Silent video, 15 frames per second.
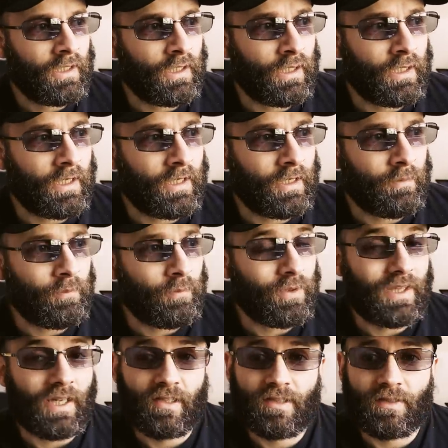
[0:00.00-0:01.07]

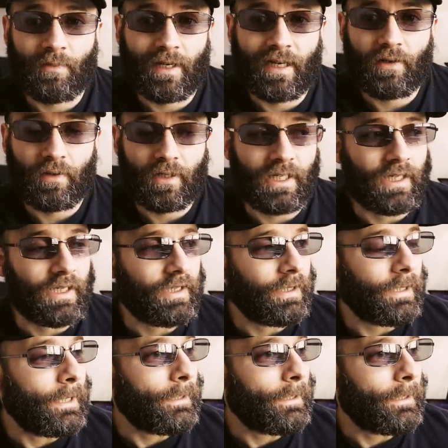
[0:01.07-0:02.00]
but that's about it.